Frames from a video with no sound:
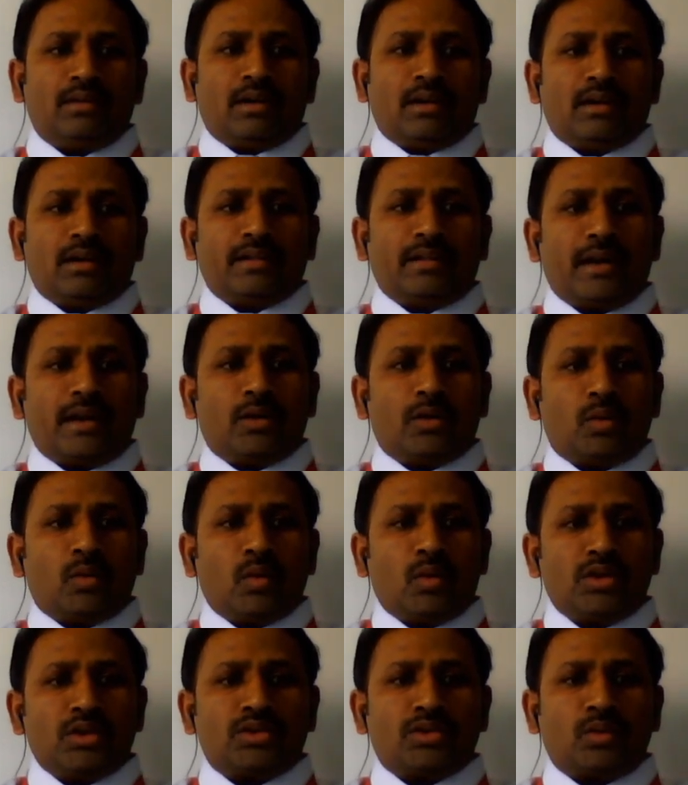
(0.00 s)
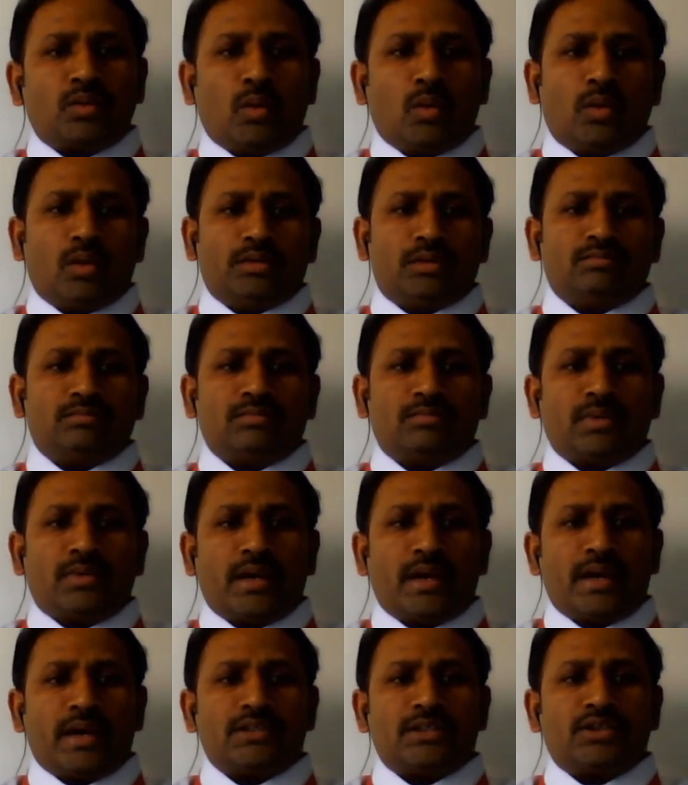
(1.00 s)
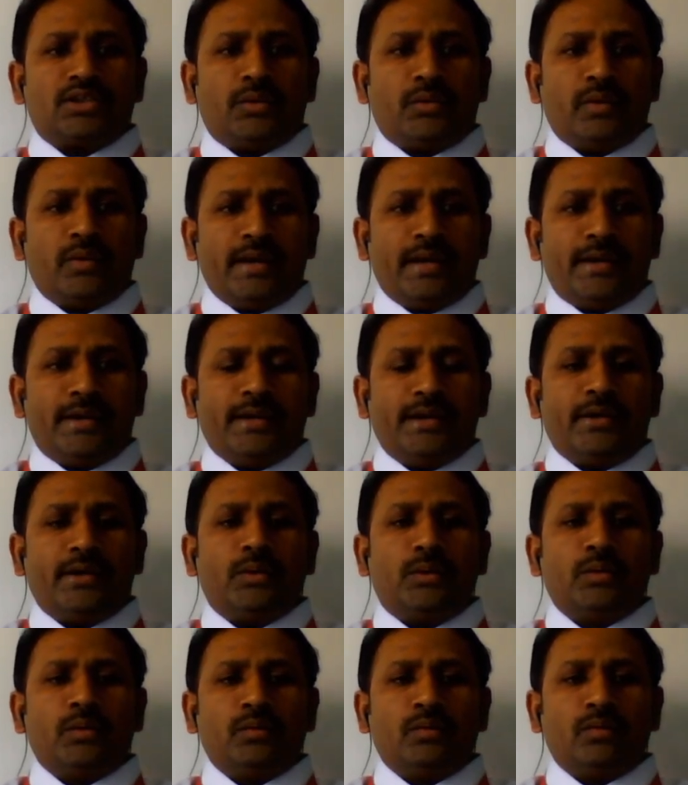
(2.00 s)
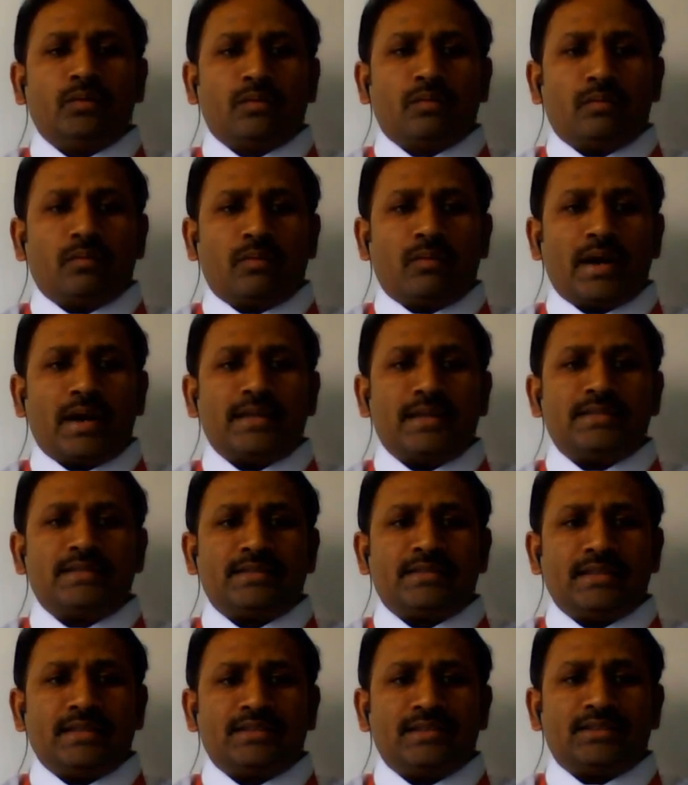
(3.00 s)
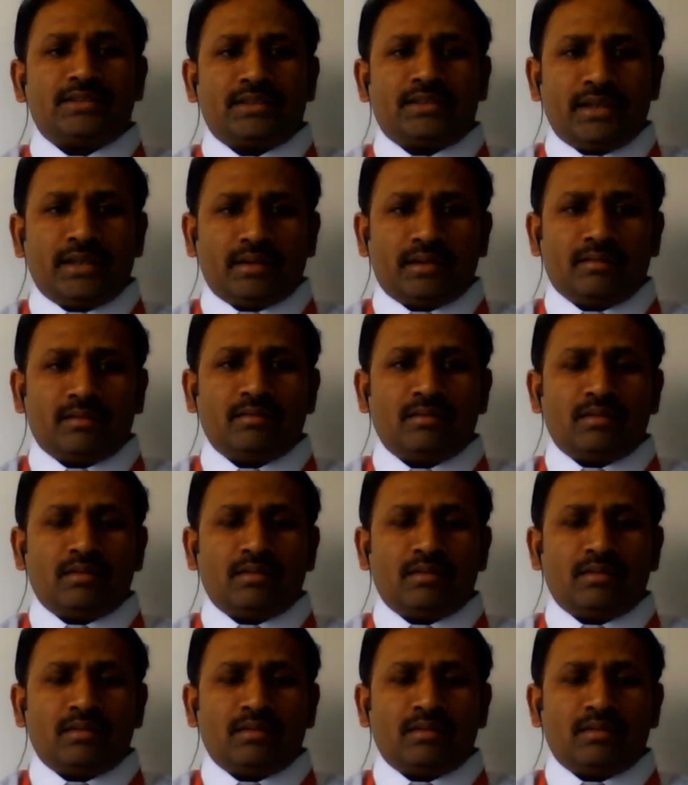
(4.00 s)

and that course code as 22563.